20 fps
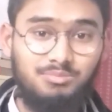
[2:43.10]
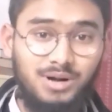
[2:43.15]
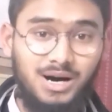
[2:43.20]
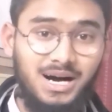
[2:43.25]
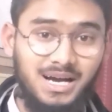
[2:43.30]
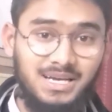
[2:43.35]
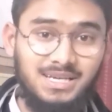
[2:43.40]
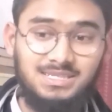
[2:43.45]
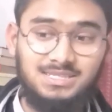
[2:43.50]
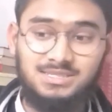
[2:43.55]

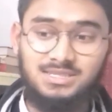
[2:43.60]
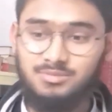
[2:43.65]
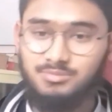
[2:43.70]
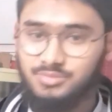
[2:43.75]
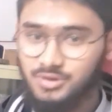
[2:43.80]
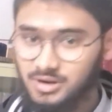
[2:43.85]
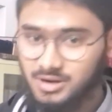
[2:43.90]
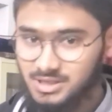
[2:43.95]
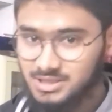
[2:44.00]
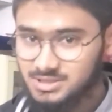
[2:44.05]
buy
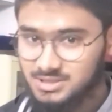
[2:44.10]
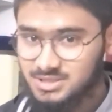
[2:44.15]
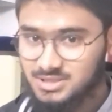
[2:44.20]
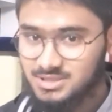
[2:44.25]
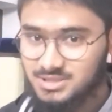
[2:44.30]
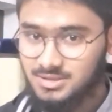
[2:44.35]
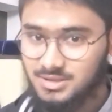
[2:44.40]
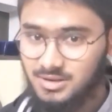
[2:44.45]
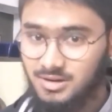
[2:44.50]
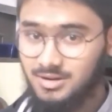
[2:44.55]
some
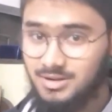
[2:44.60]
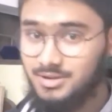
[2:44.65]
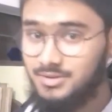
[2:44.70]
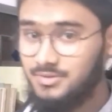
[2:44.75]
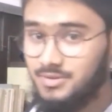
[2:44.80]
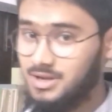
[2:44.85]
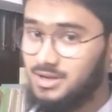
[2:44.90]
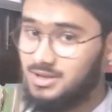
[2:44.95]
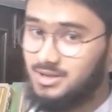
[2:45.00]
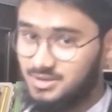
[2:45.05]
products on
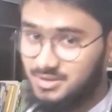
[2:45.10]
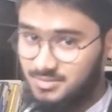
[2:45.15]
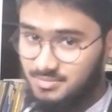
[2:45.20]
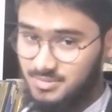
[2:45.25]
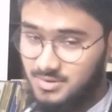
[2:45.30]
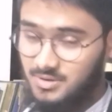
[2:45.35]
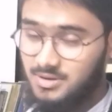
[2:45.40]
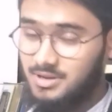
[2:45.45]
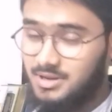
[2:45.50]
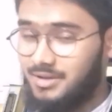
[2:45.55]
credit,
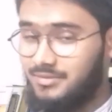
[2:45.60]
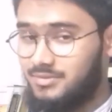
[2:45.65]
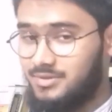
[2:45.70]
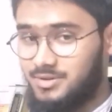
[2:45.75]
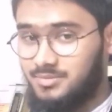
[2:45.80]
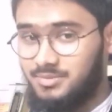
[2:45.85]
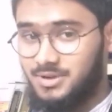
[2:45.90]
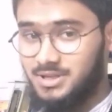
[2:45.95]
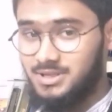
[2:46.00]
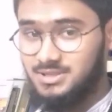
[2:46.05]
on a
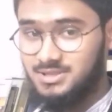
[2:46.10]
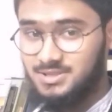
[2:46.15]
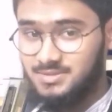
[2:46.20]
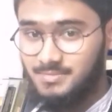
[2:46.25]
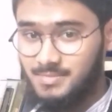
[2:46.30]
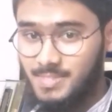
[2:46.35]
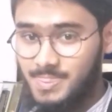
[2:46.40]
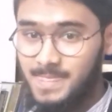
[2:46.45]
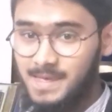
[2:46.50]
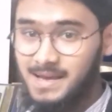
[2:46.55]
deferred price,
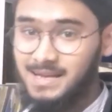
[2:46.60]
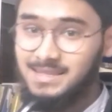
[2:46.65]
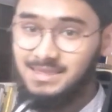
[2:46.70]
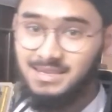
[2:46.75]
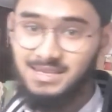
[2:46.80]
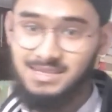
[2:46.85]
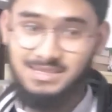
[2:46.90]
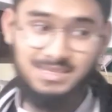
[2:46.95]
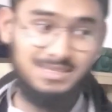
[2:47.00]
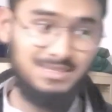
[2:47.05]

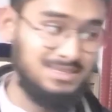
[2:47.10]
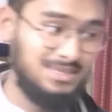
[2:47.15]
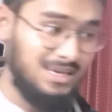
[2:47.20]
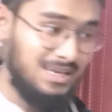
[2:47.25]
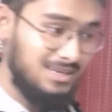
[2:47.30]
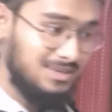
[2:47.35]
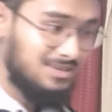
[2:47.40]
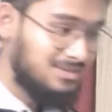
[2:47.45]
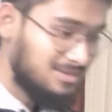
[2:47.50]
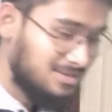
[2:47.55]
then they
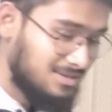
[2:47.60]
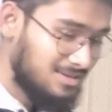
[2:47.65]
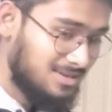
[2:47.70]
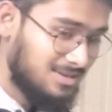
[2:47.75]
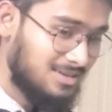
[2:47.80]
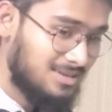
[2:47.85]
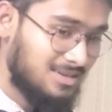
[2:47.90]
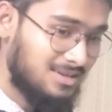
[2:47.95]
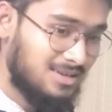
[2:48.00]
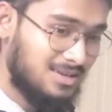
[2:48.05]
sell it
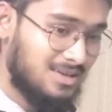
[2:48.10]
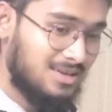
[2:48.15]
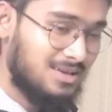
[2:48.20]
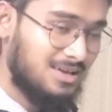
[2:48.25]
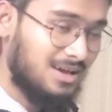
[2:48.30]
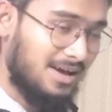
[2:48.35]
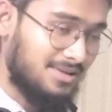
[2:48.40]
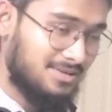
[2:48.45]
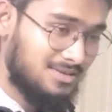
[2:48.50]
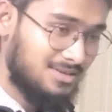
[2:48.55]

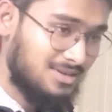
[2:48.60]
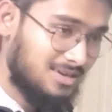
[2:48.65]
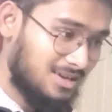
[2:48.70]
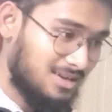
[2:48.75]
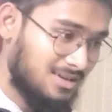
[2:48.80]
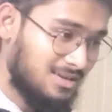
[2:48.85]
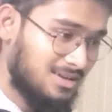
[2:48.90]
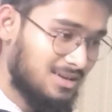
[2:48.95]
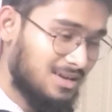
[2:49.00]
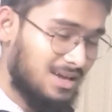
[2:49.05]
at a
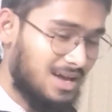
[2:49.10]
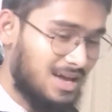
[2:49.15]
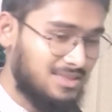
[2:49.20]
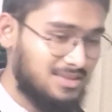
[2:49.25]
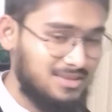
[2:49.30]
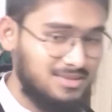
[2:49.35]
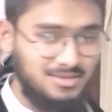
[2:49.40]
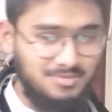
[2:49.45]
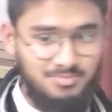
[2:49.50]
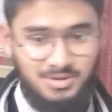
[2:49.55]
gain,
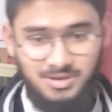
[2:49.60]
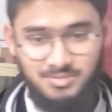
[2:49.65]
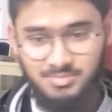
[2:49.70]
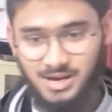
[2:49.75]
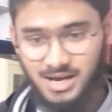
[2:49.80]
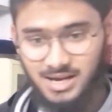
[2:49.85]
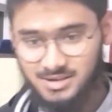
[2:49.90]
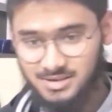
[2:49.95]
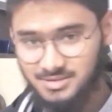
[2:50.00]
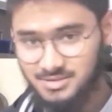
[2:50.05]
and then they pay
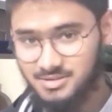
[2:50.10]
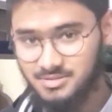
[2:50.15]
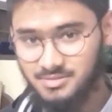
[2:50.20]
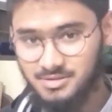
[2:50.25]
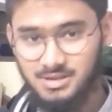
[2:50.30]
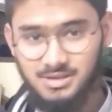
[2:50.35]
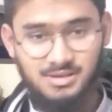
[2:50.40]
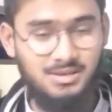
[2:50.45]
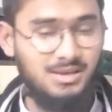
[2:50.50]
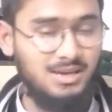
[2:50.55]
back the
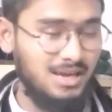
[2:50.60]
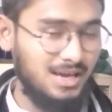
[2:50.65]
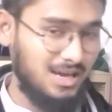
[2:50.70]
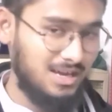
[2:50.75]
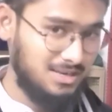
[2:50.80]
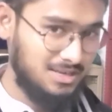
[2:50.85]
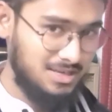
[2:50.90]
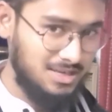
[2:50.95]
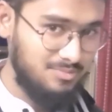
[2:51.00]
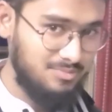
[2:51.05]
credit
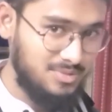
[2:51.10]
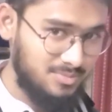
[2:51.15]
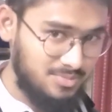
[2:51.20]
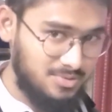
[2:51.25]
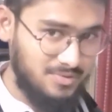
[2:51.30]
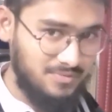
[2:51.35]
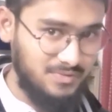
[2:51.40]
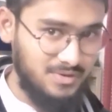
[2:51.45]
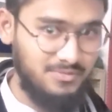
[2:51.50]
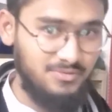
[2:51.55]
and keep the
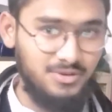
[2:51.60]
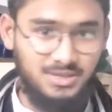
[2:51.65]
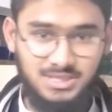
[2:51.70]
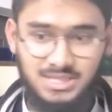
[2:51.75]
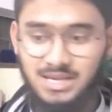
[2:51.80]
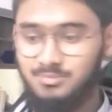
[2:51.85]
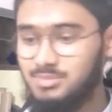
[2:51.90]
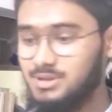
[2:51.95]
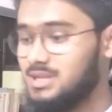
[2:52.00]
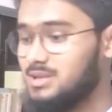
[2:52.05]
profit. For
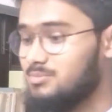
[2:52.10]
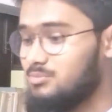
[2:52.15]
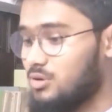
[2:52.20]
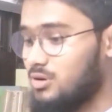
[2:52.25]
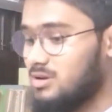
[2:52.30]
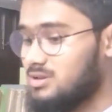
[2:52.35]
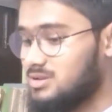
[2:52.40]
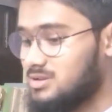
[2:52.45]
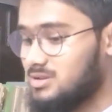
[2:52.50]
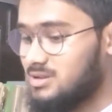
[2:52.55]
example, they
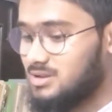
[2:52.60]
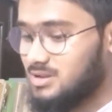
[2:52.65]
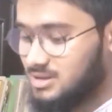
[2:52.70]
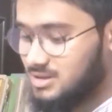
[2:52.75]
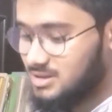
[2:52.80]
bought